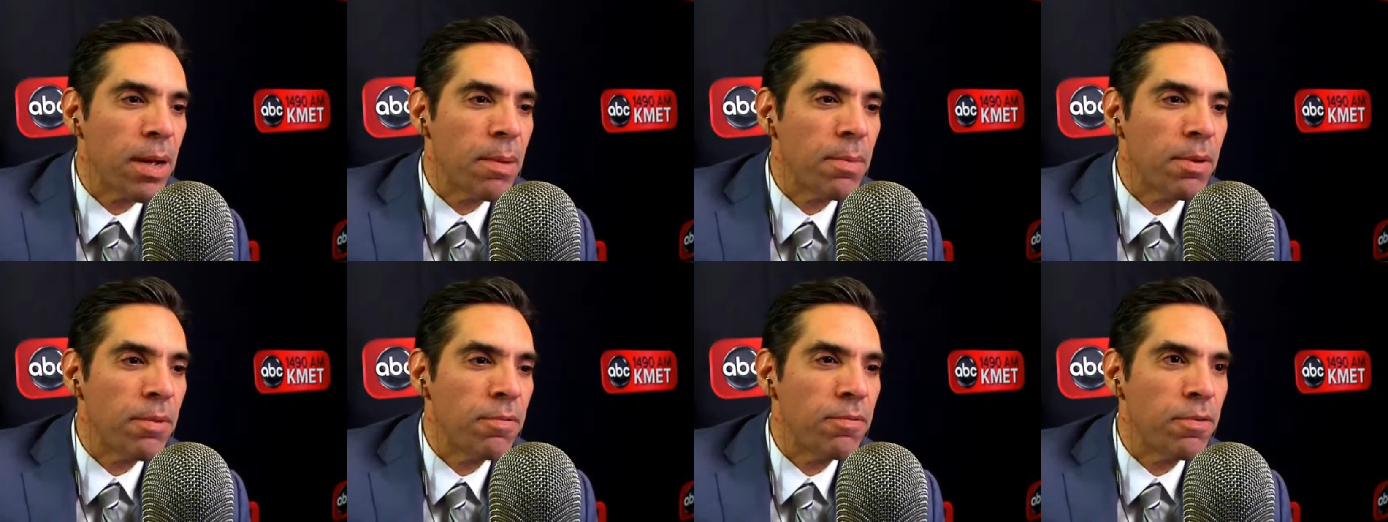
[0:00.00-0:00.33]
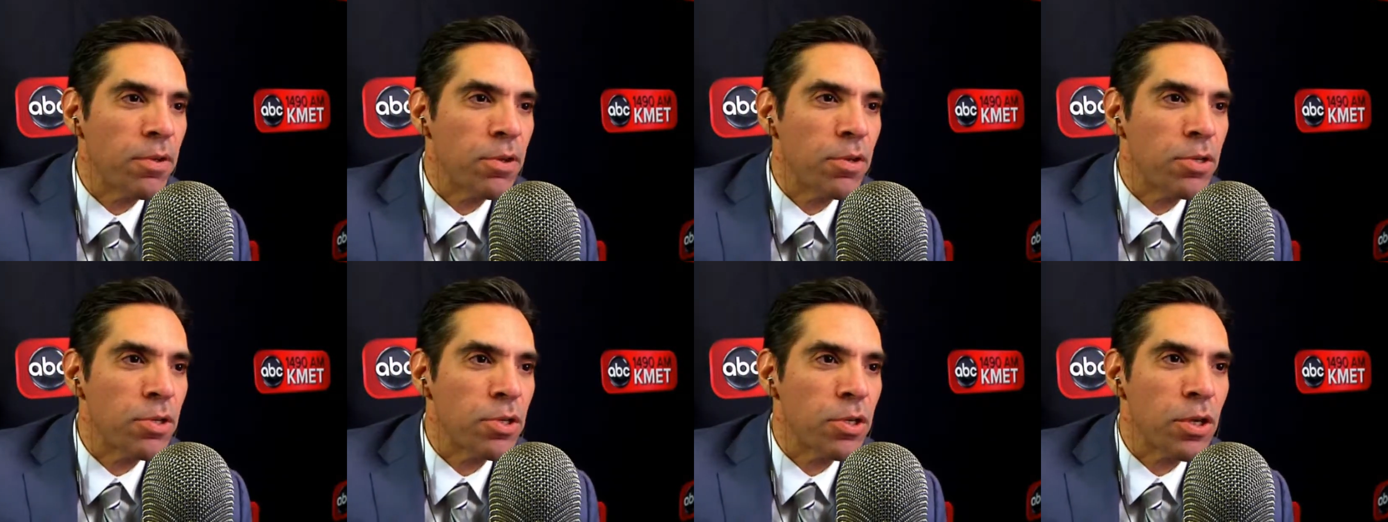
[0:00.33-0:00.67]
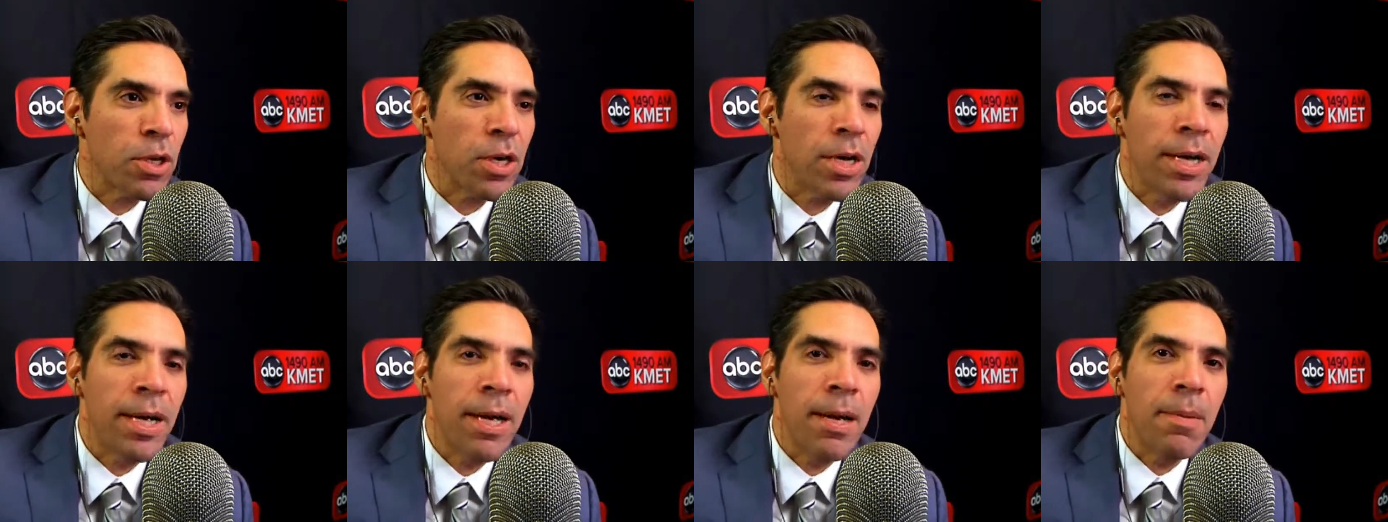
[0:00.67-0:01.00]
coming
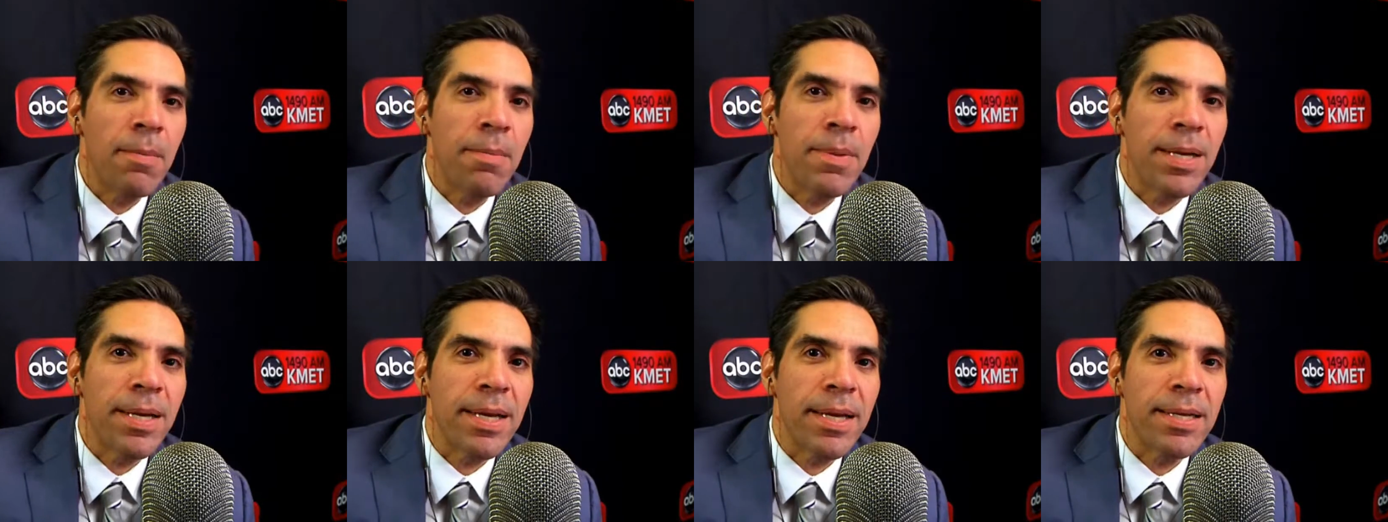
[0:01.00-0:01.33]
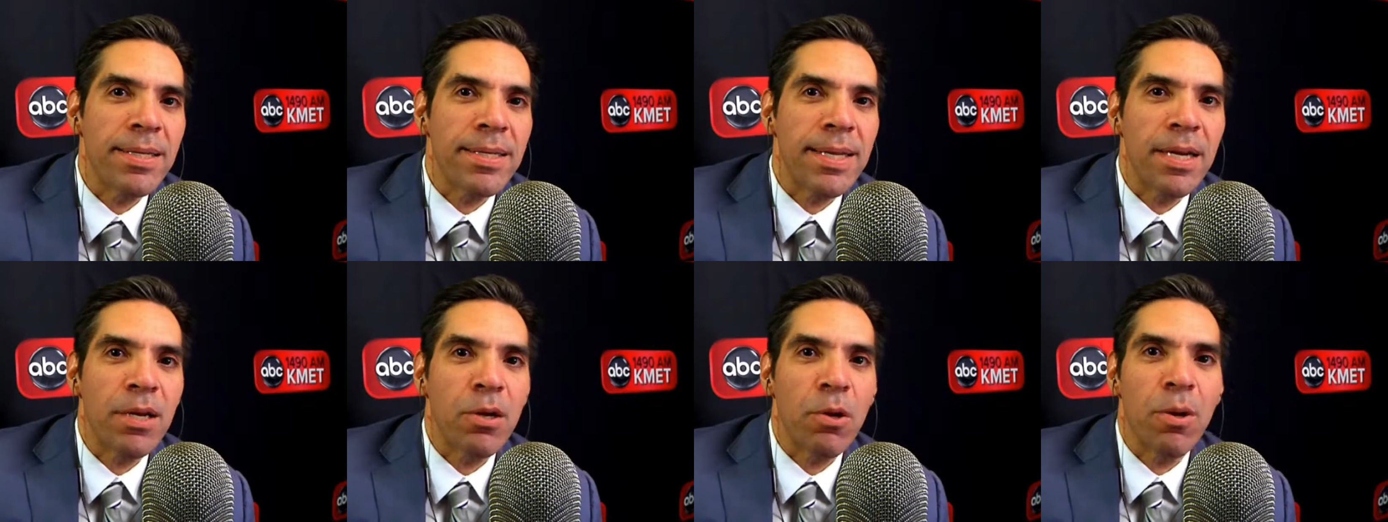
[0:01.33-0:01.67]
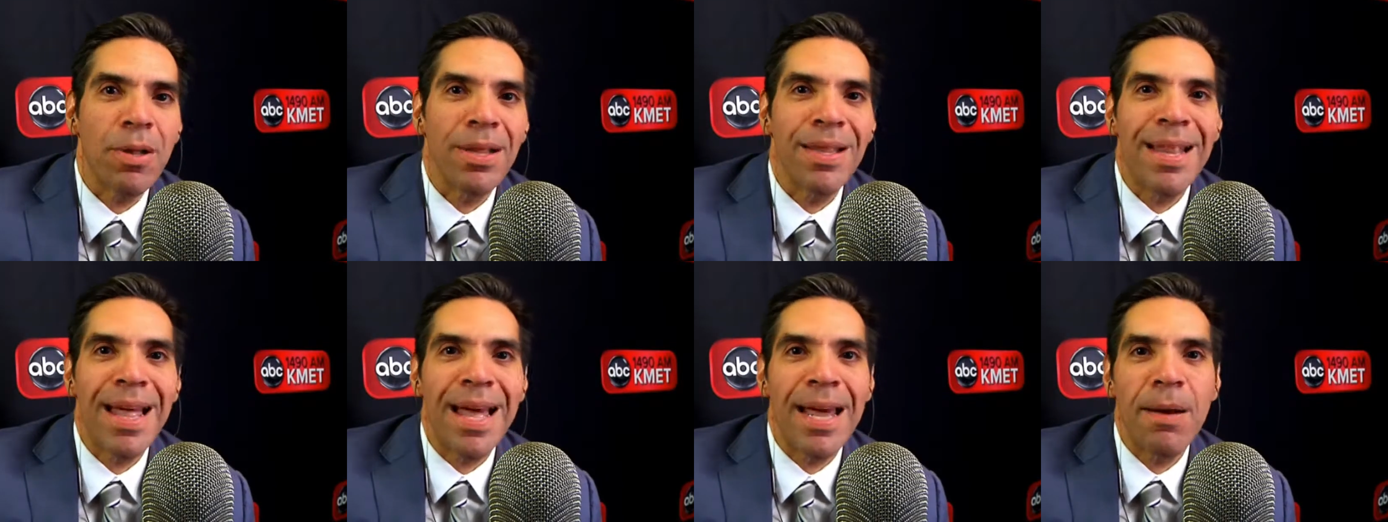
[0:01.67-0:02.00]
future, because I
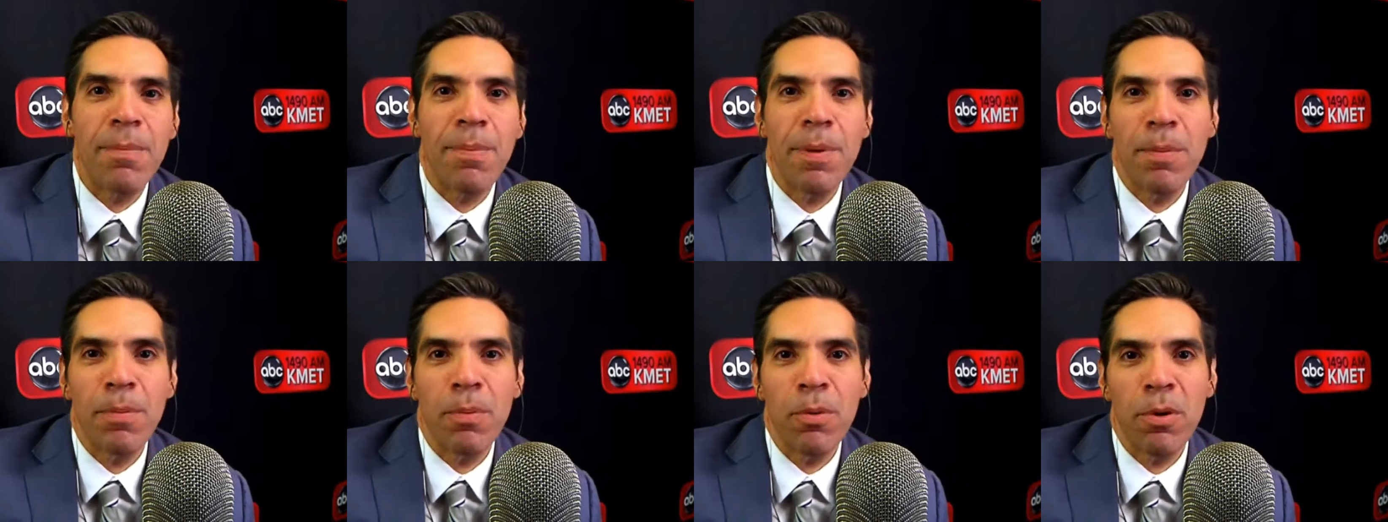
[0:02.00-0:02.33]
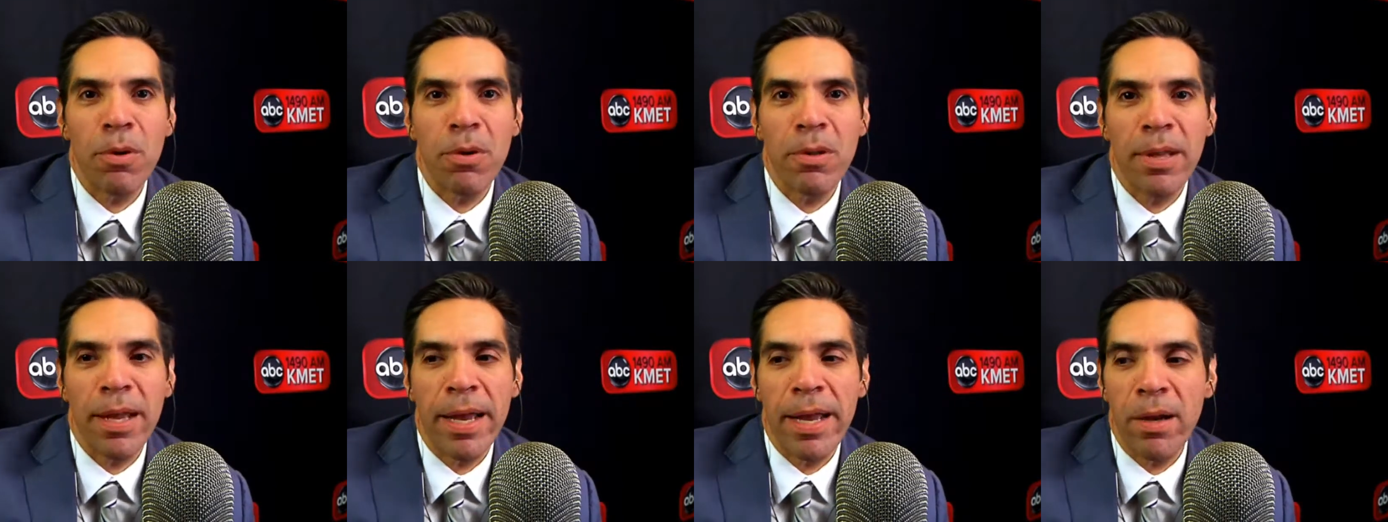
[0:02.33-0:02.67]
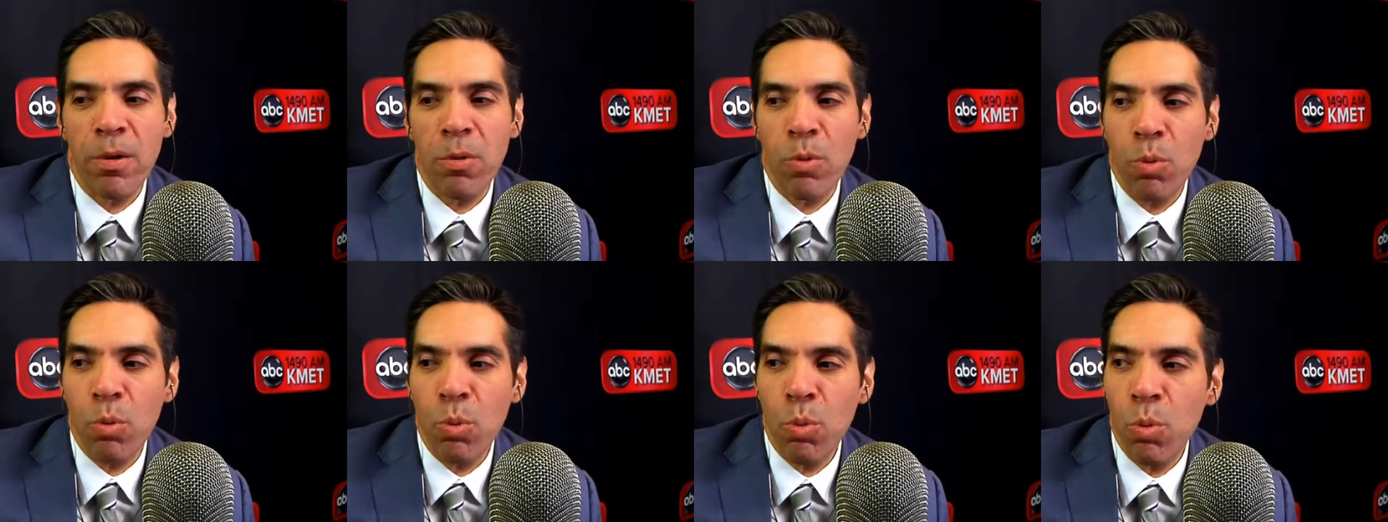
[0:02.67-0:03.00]
know a lot of people are
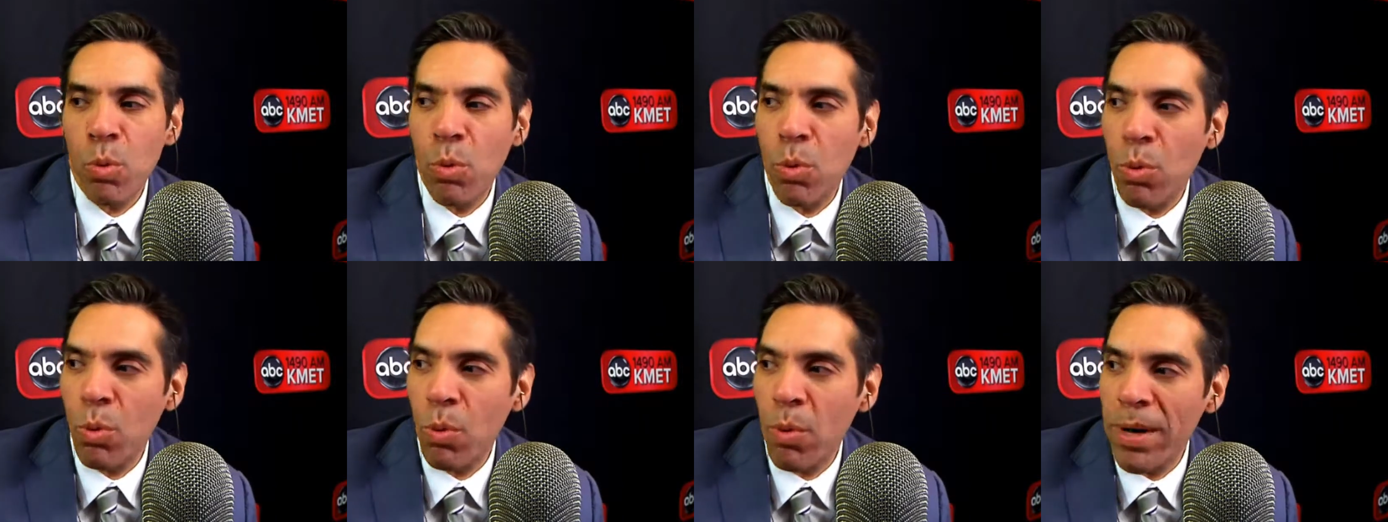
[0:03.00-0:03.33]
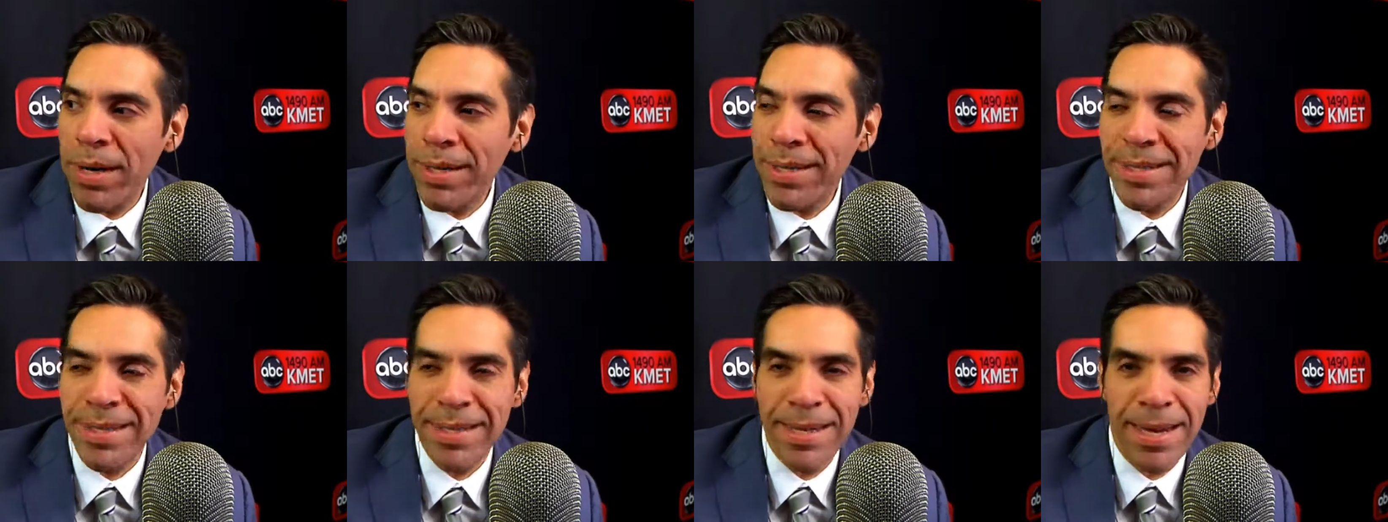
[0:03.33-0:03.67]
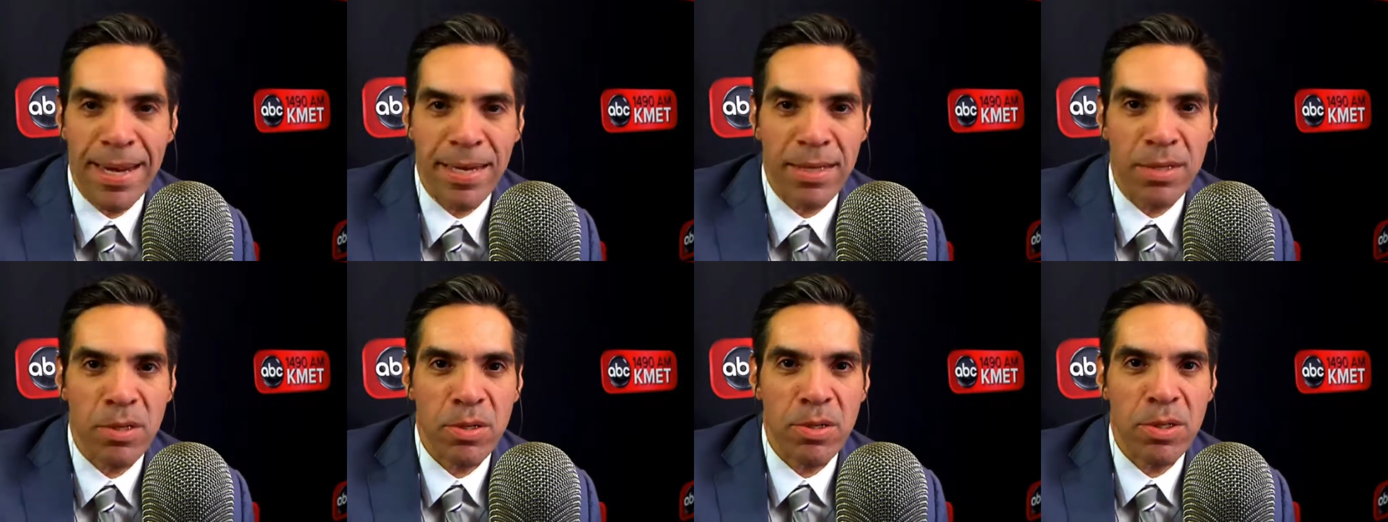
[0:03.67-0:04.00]
like, well, what's next?